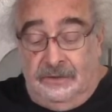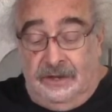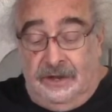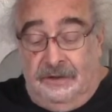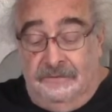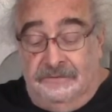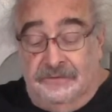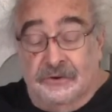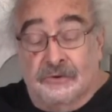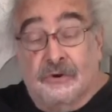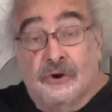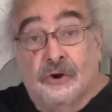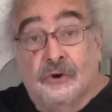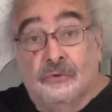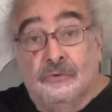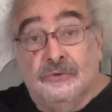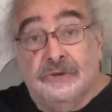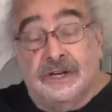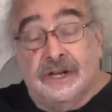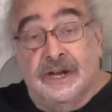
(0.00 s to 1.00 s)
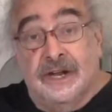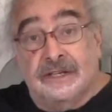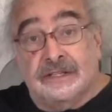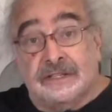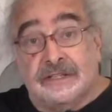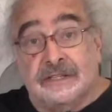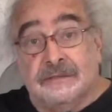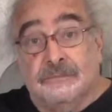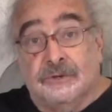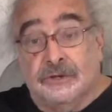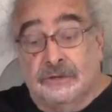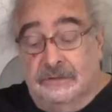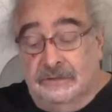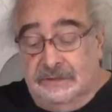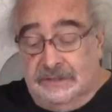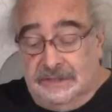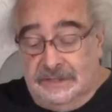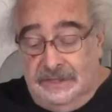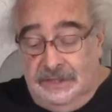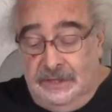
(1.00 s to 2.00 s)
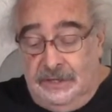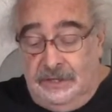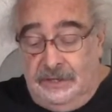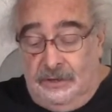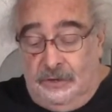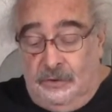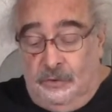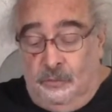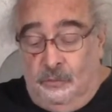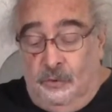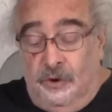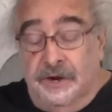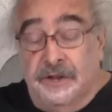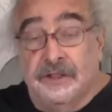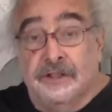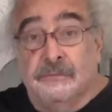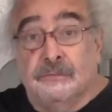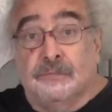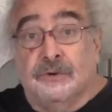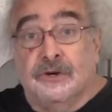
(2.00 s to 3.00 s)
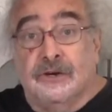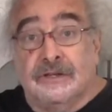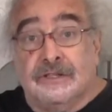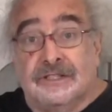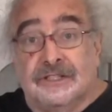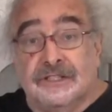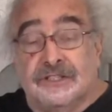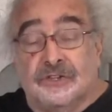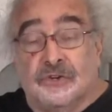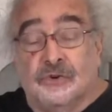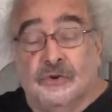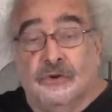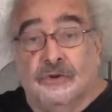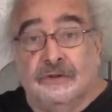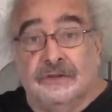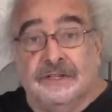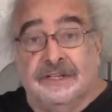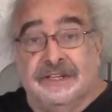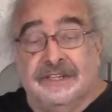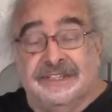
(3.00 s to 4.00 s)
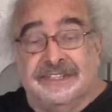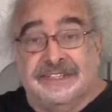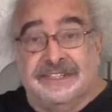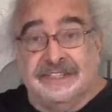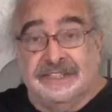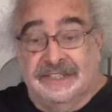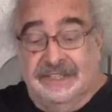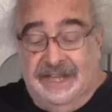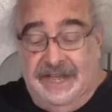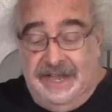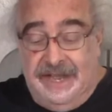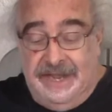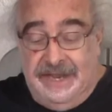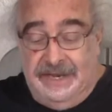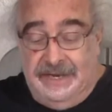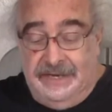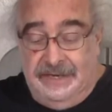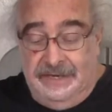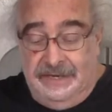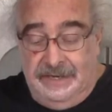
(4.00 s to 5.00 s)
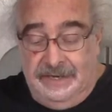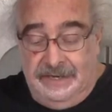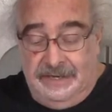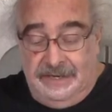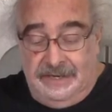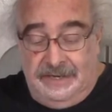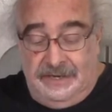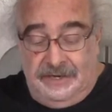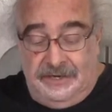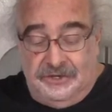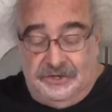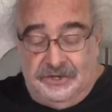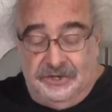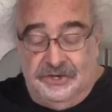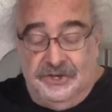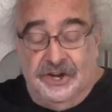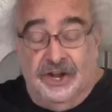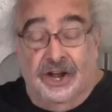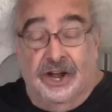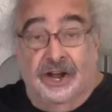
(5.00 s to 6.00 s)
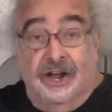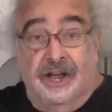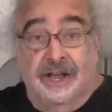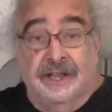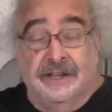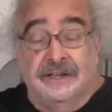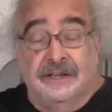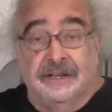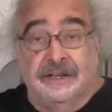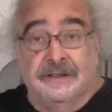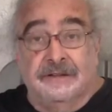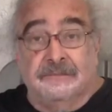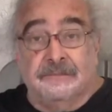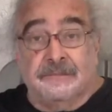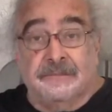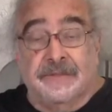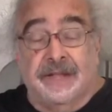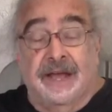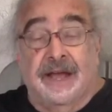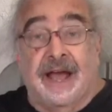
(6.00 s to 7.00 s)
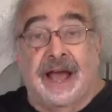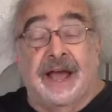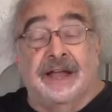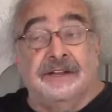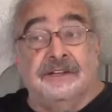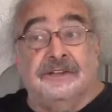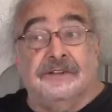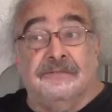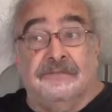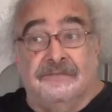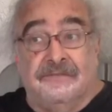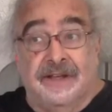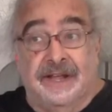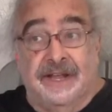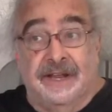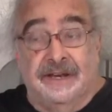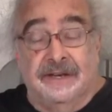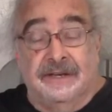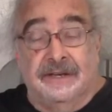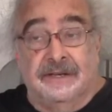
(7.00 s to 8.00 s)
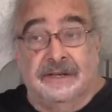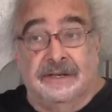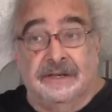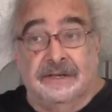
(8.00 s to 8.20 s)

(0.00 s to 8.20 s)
of their own customers. One of the books is called Delay, Deny, and Defend.